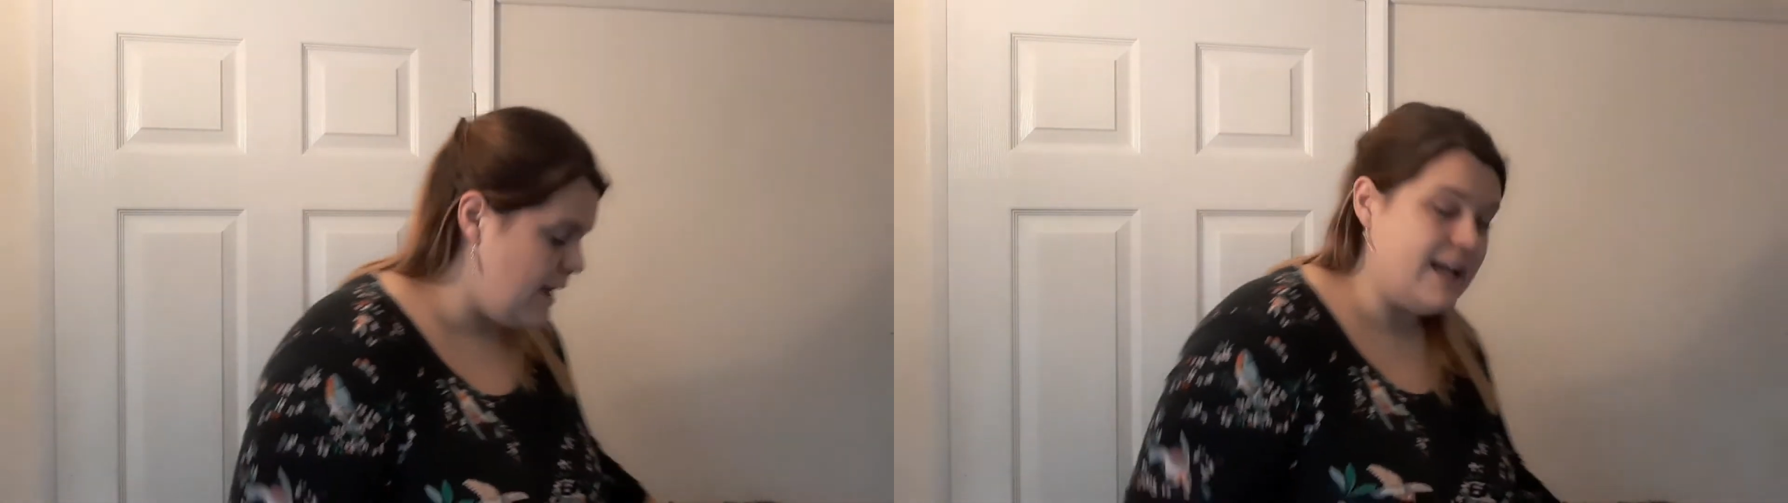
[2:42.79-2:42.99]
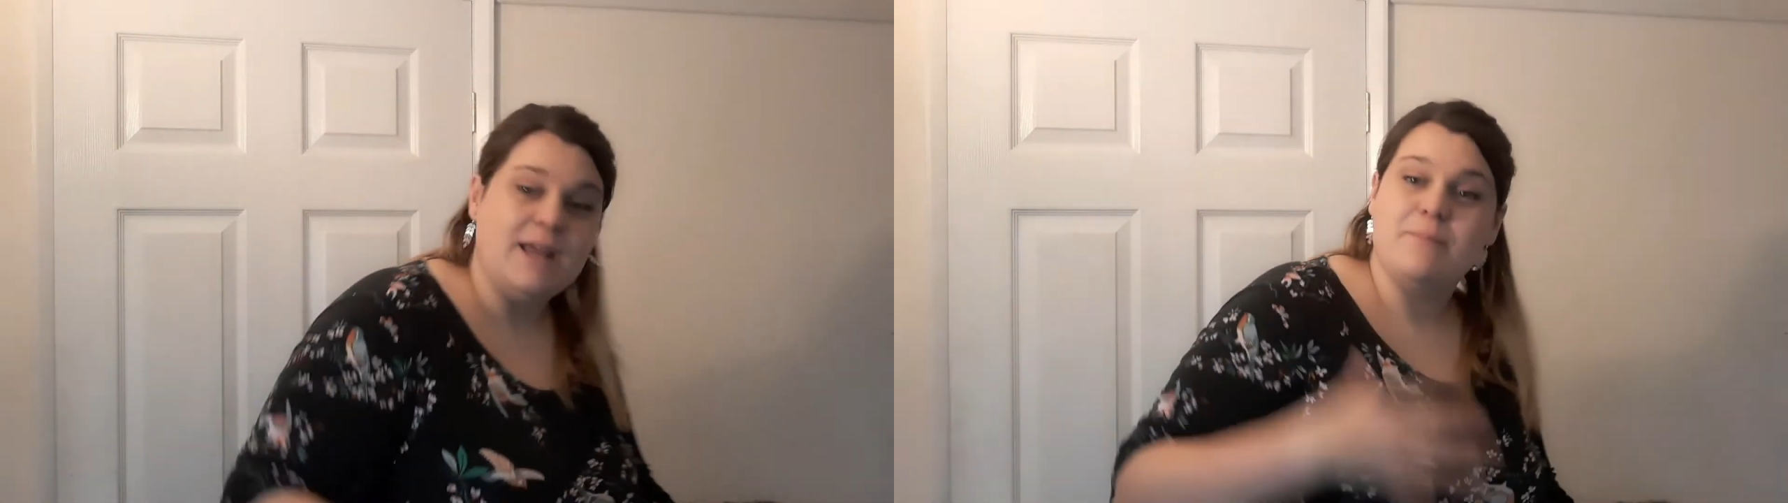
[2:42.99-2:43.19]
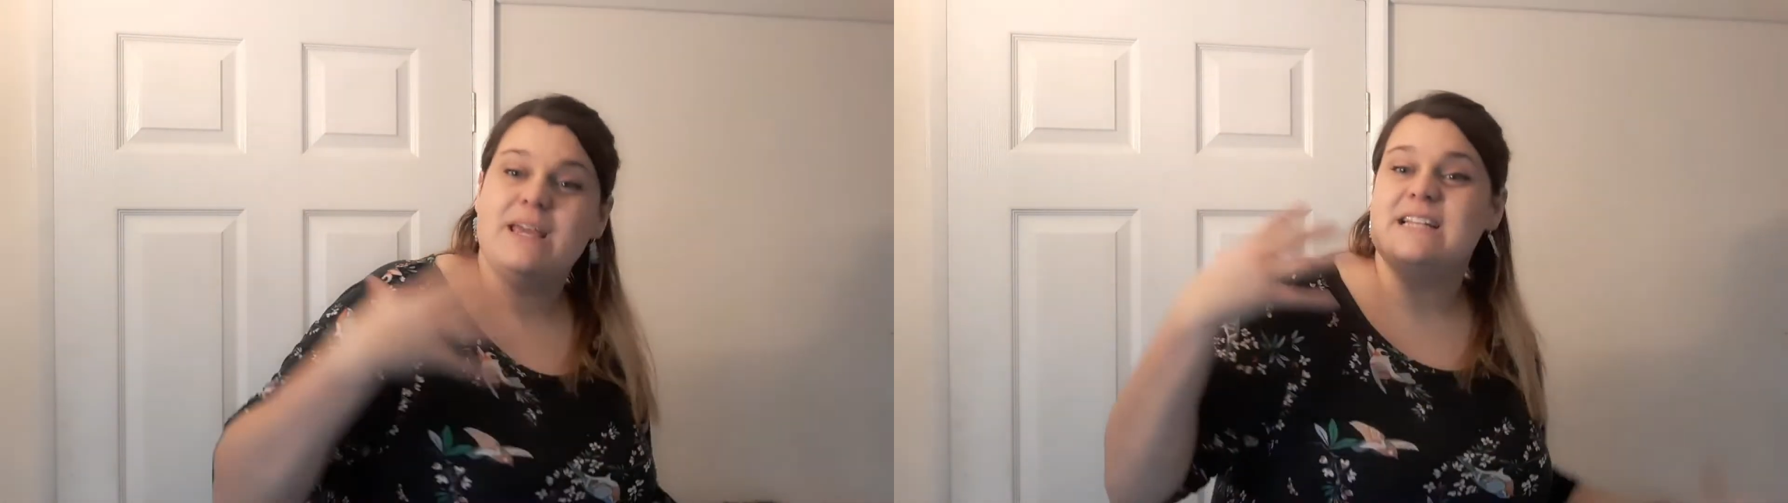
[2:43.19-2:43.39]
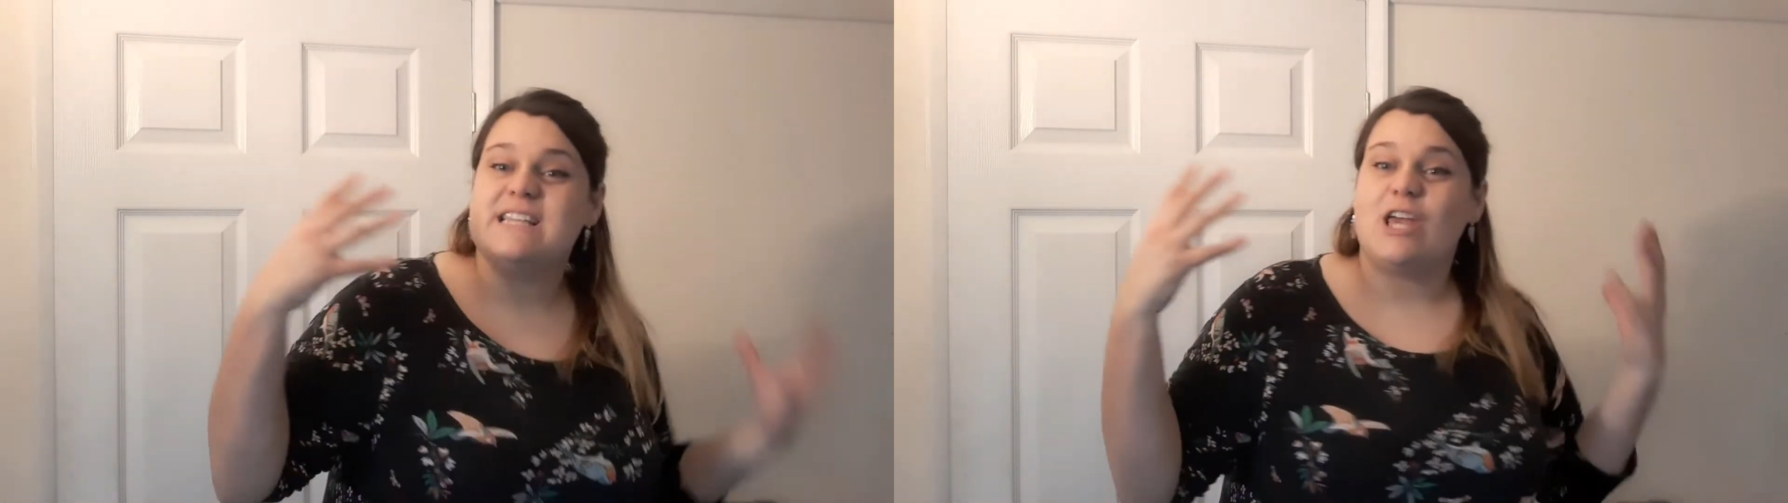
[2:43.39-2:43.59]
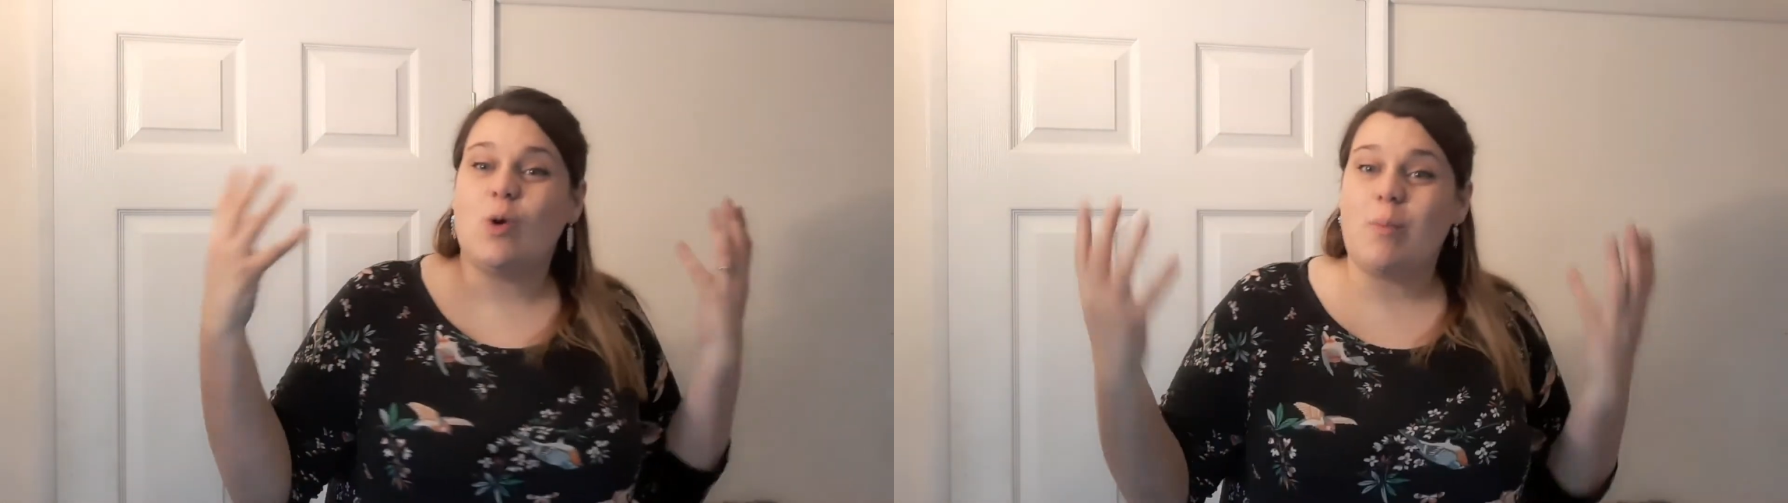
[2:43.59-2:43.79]
And it means
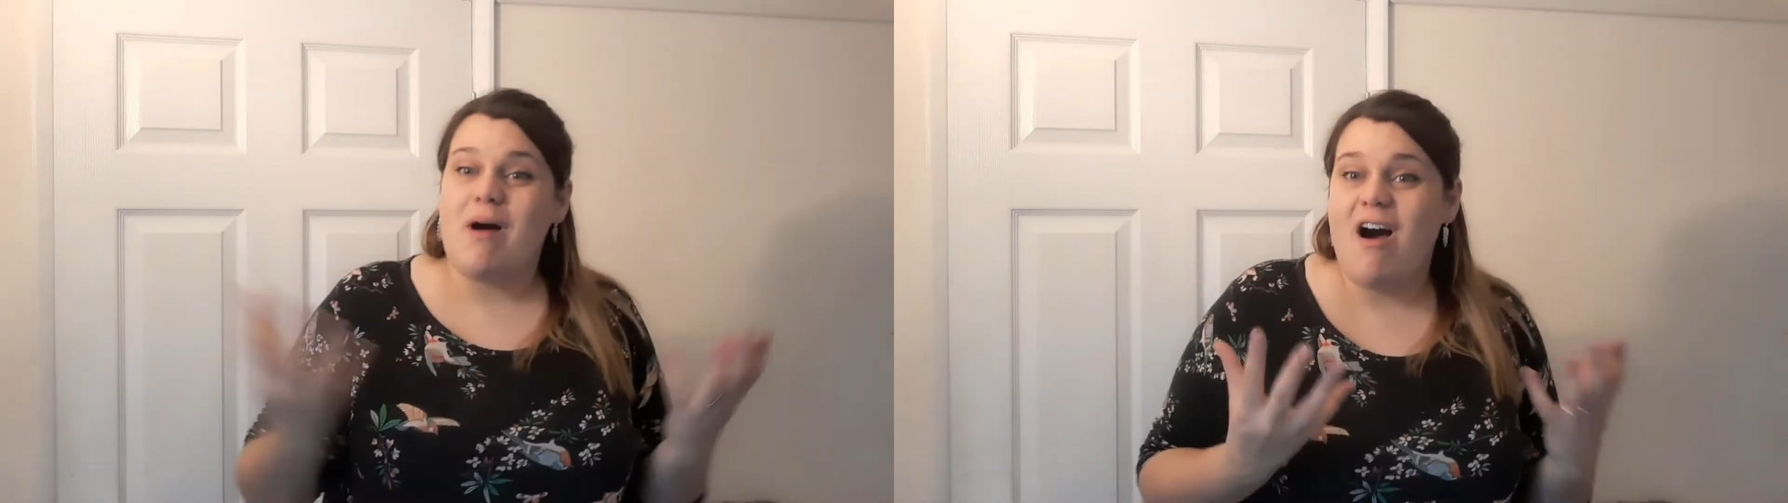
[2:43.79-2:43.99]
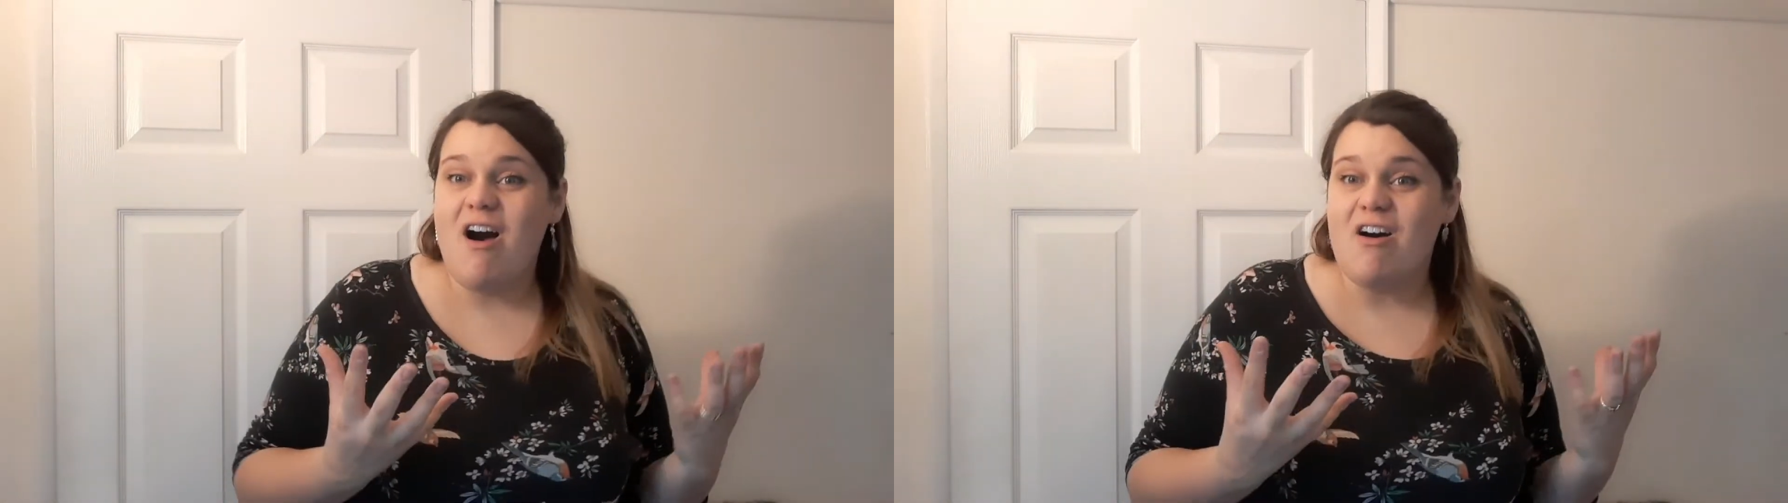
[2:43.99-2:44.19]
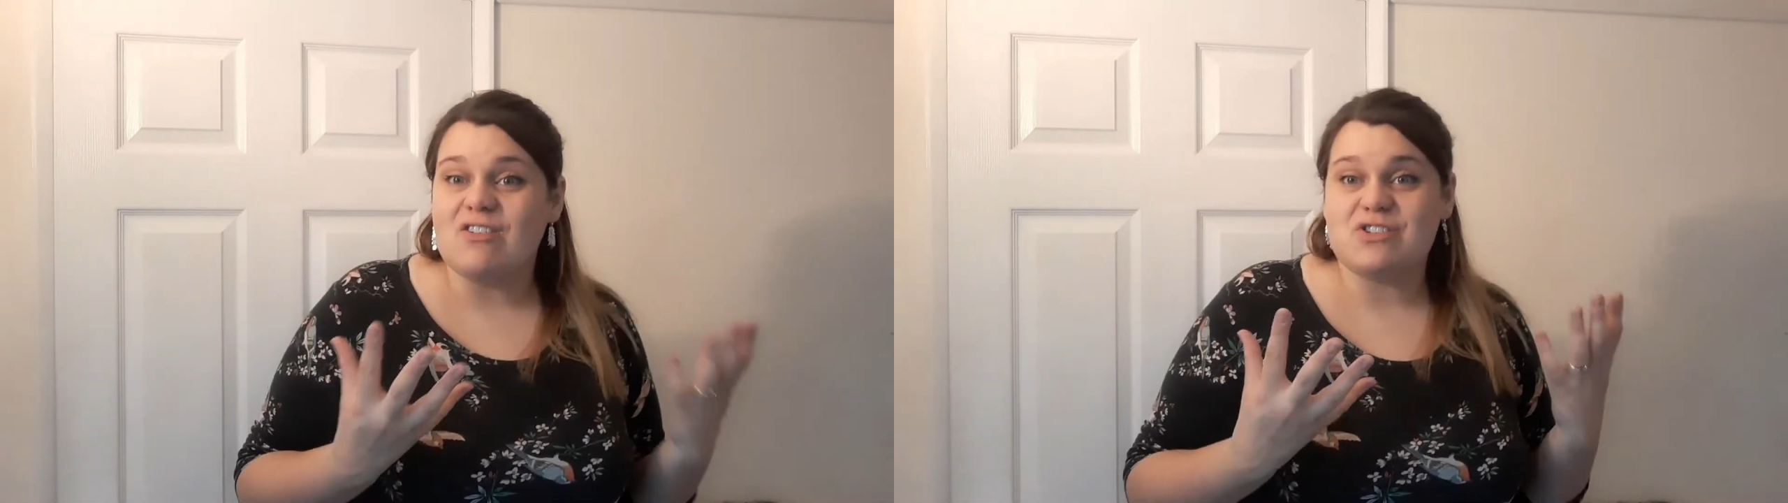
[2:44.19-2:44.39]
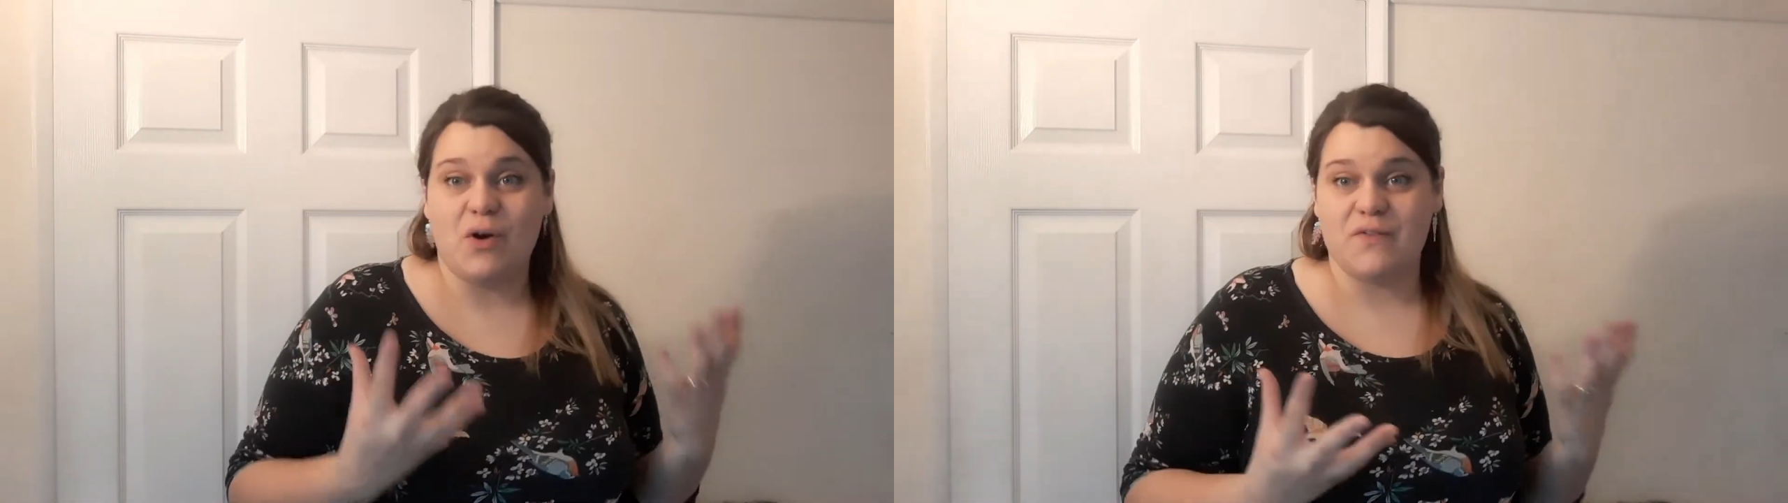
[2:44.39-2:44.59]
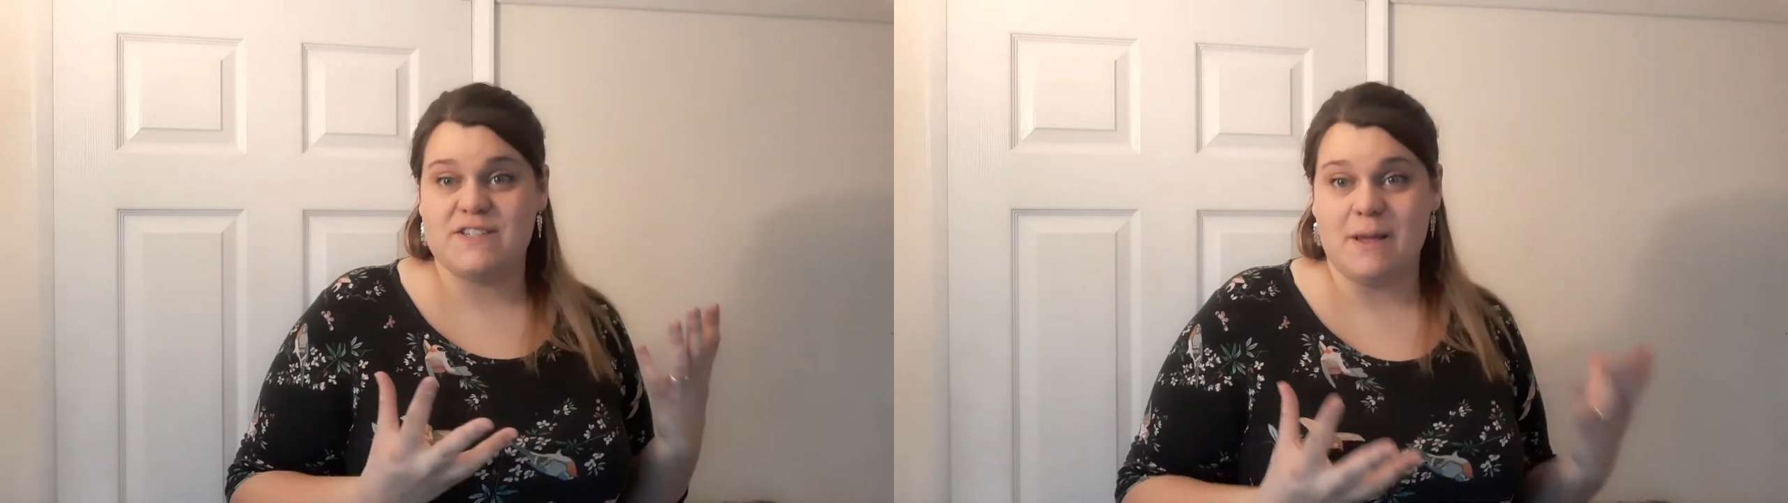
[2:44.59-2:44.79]
that you are part of